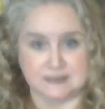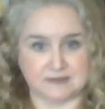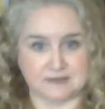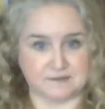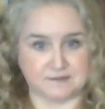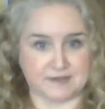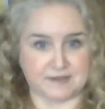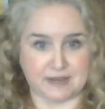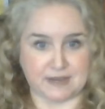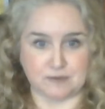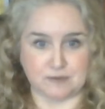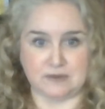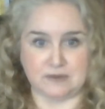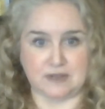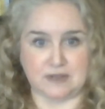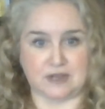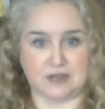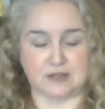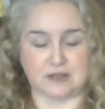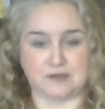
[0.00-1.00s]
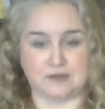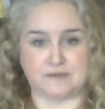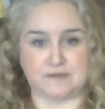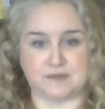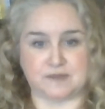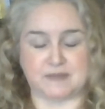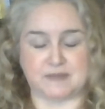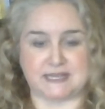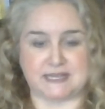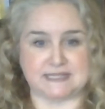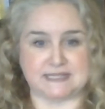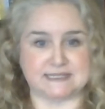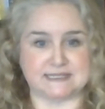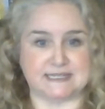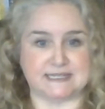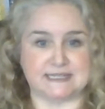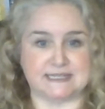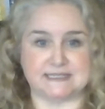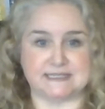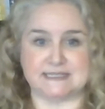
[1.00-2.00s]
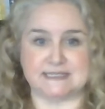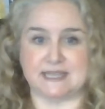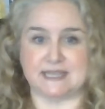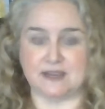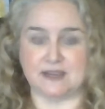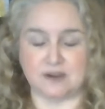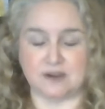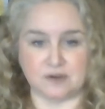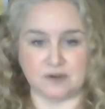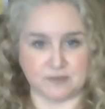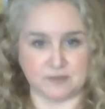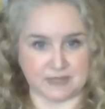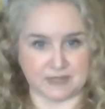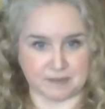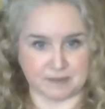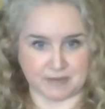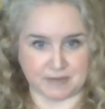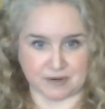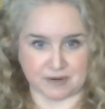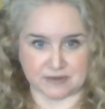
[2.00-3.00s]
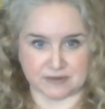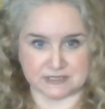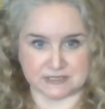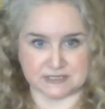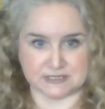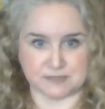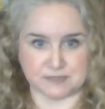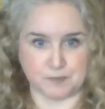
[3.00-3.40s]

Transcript: viral all over the place, and he's terribly embarrassed.